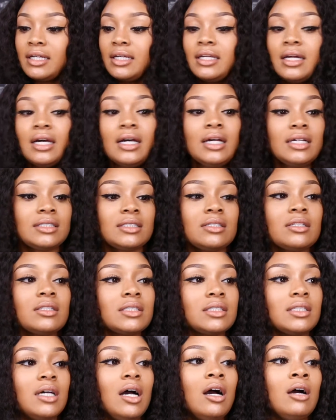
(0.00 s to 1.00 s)
a dust or
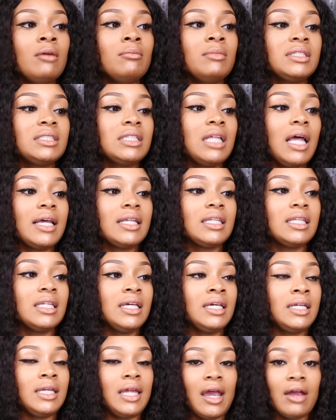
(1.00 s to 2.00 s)
something. It's like
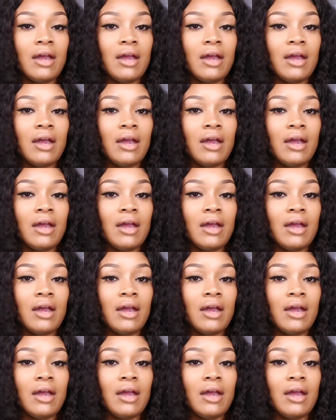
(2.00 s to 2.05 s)
lint